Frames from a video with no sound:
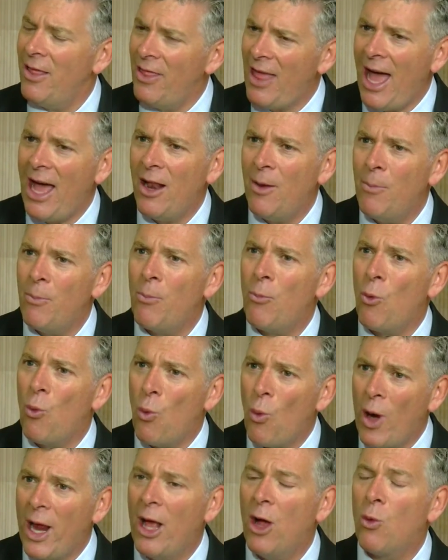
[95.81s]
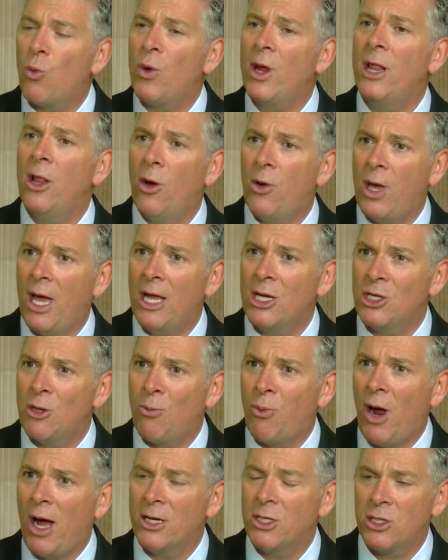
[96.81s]
That rail
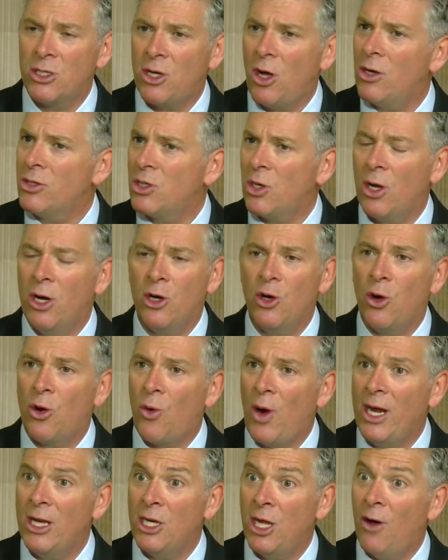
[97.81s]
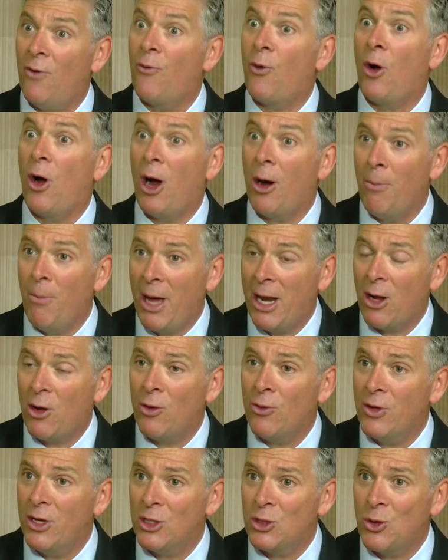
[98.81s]
relocation project is also going to do a great deal for our
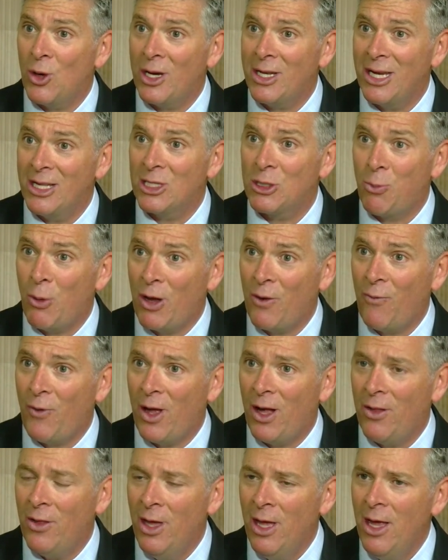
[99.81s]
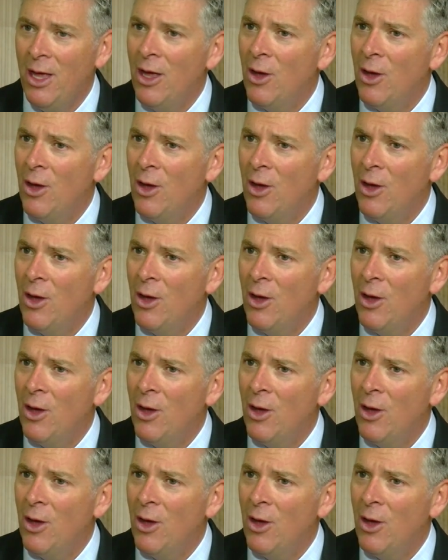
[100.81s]
medical district in Springfield,